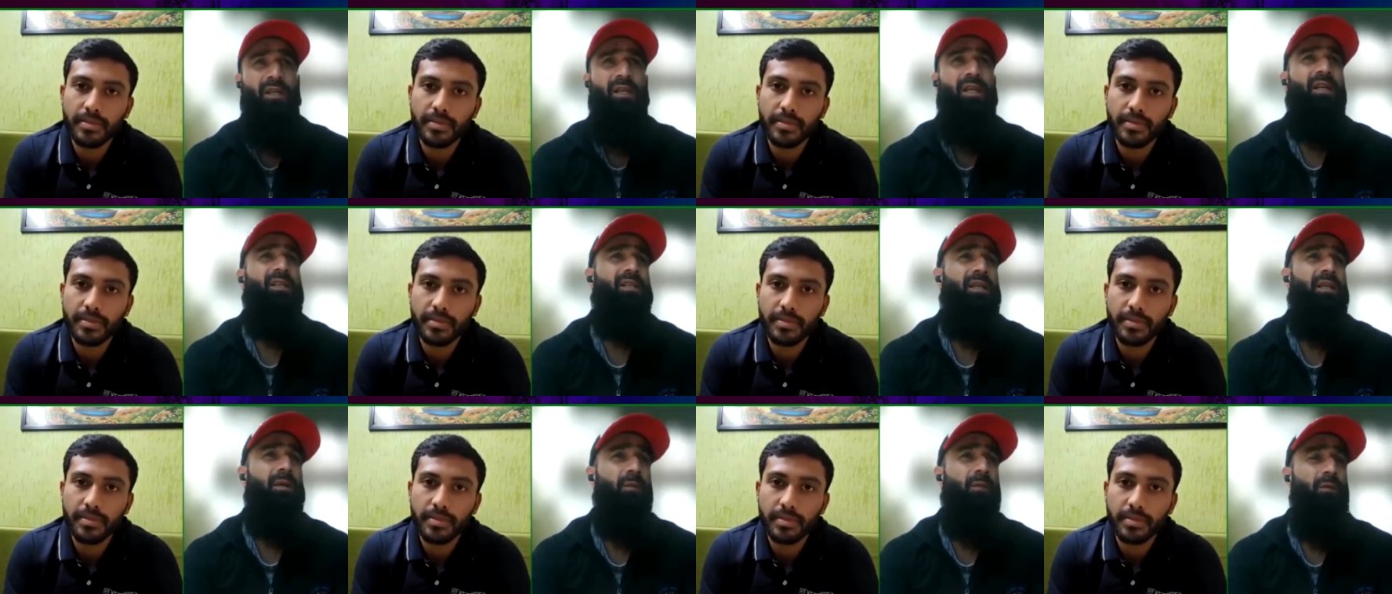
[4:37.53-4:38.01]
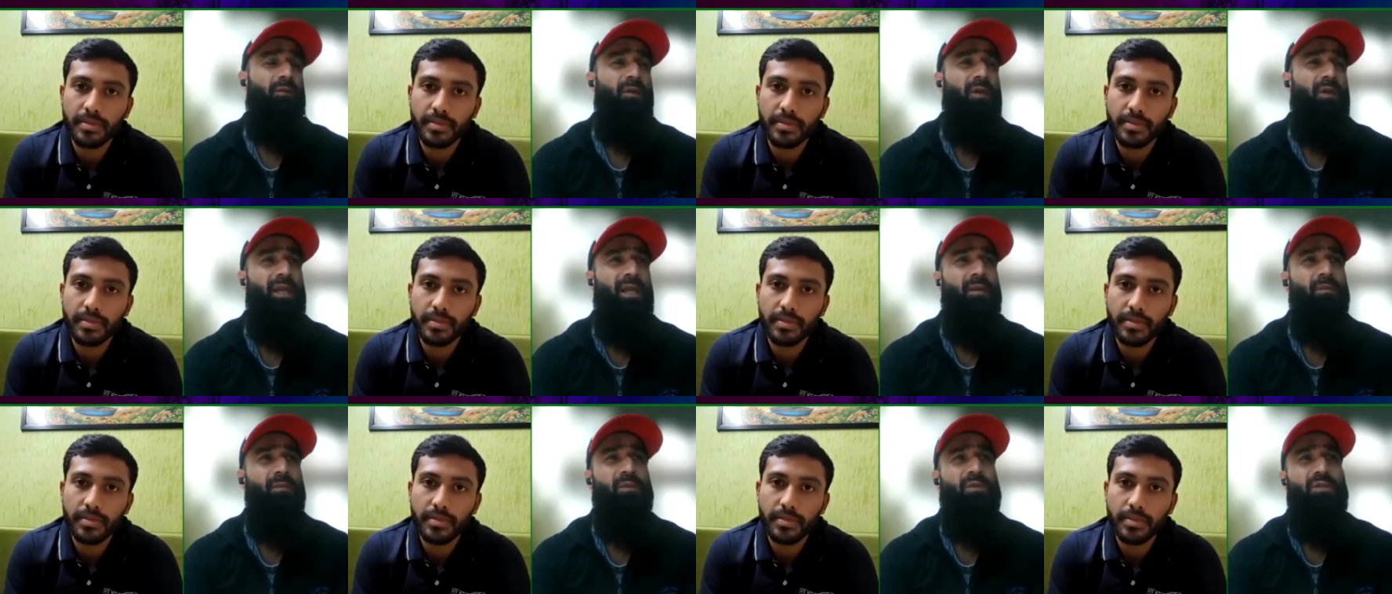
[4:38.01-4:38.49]
Speaker 1: Yeah, some of the
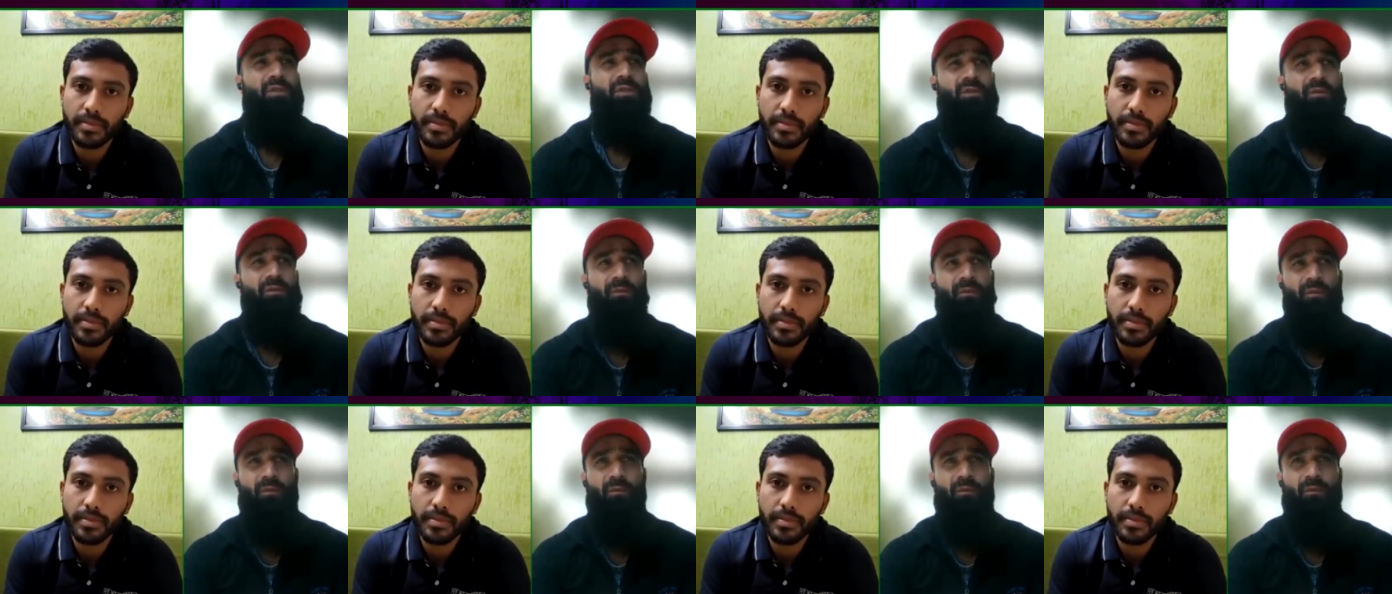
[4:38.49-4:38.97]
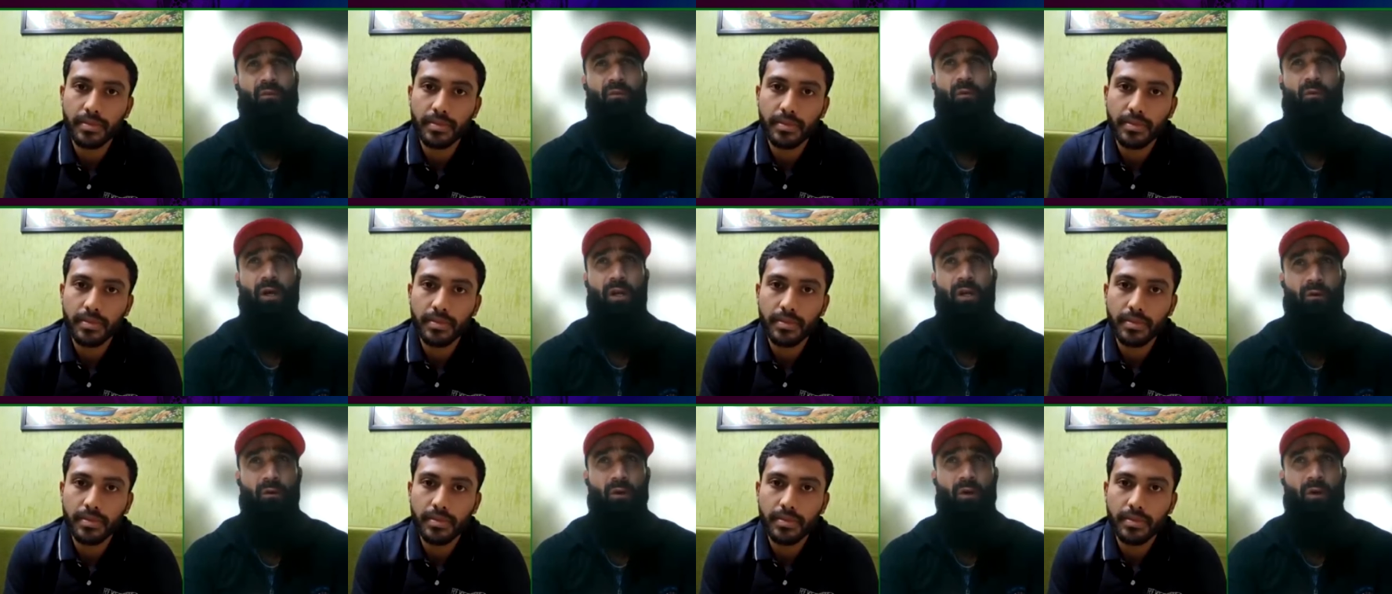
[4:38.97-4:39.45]
games
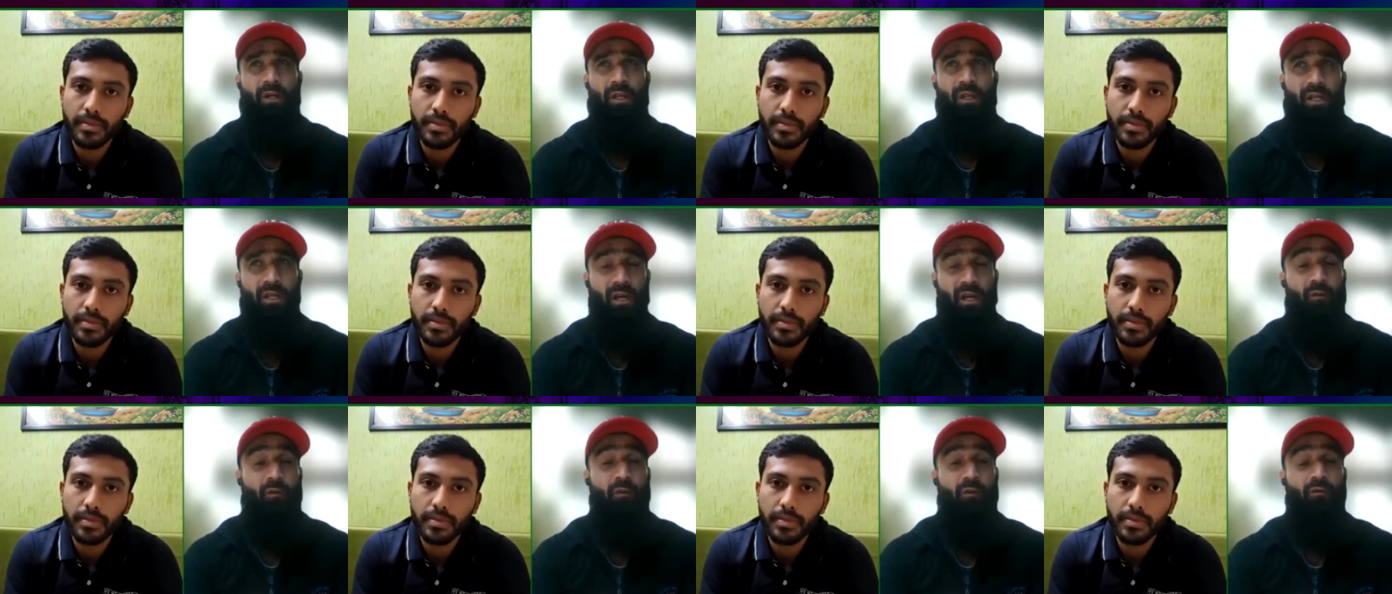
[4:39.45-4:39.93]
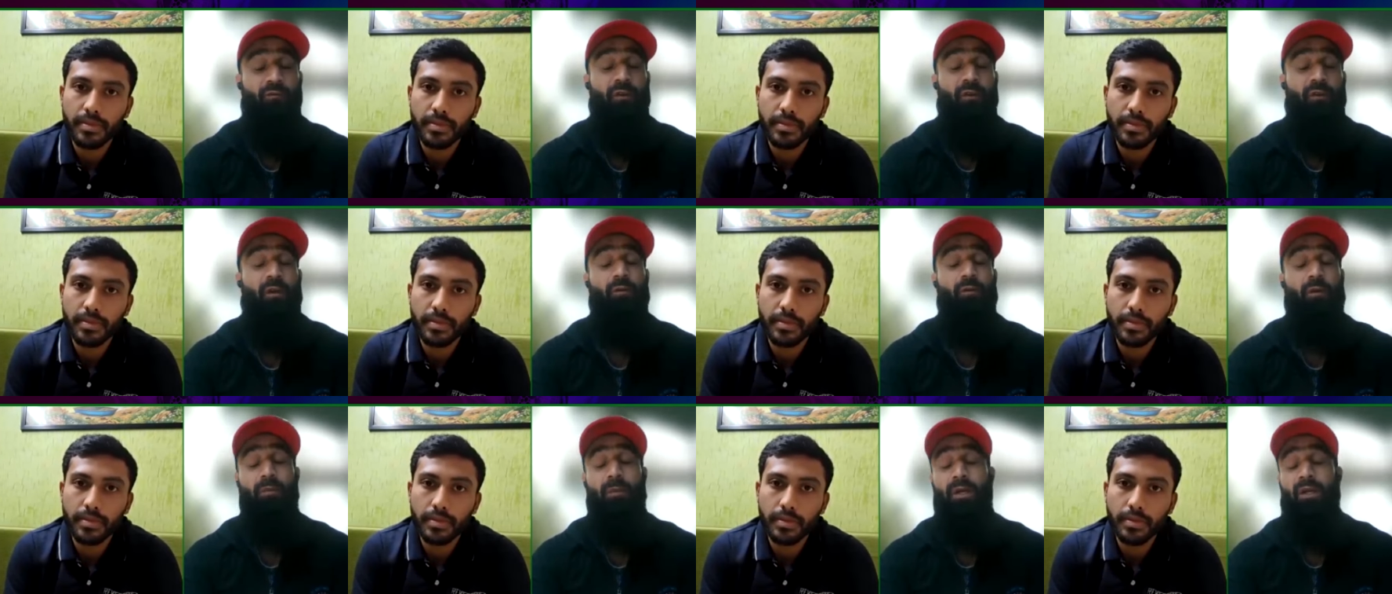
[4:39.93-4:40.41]
were not in our
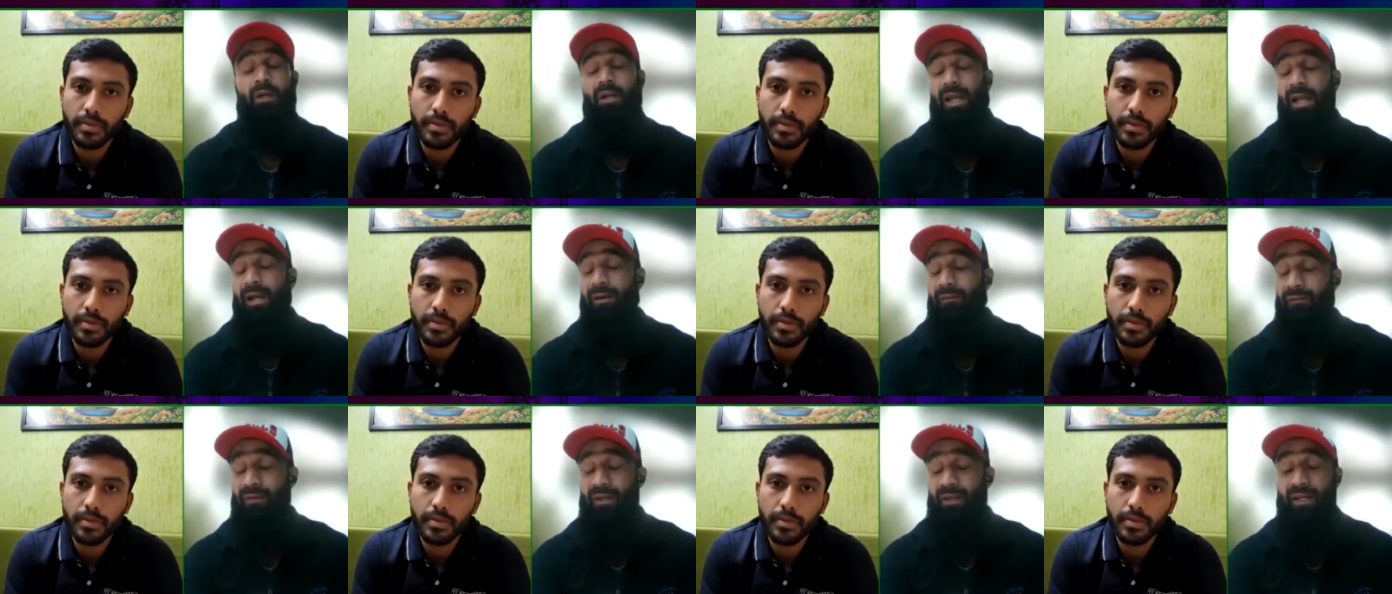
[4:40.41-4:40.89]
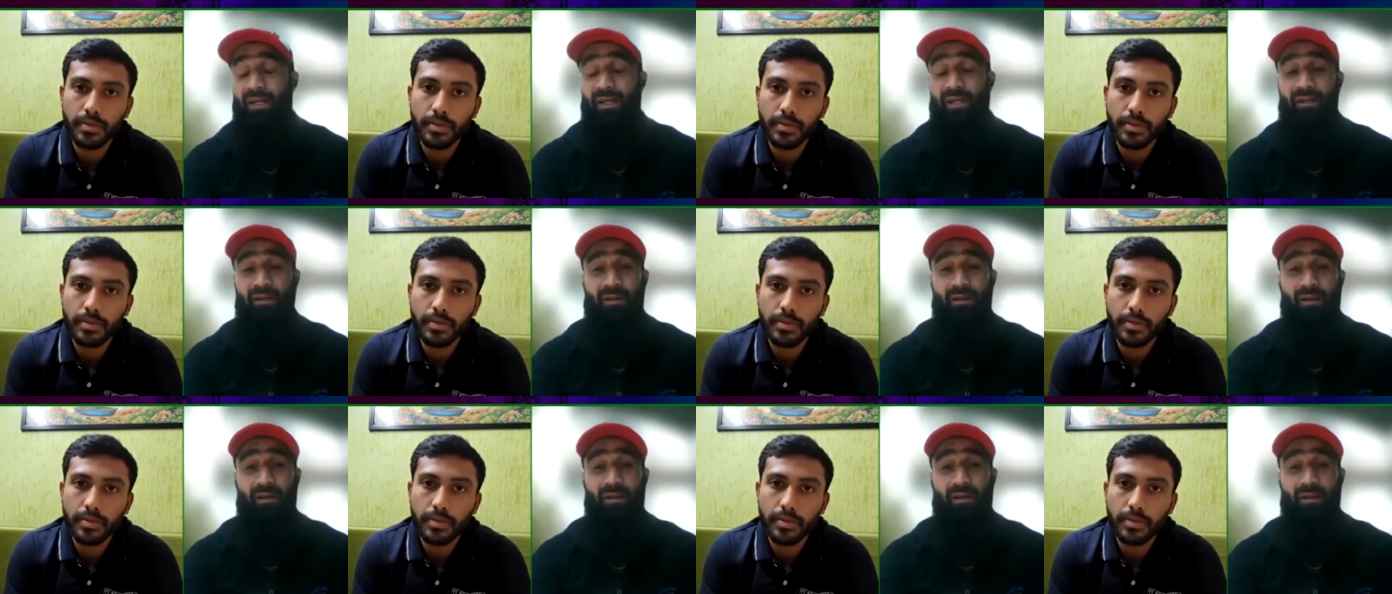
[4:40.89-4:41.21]
favor, but every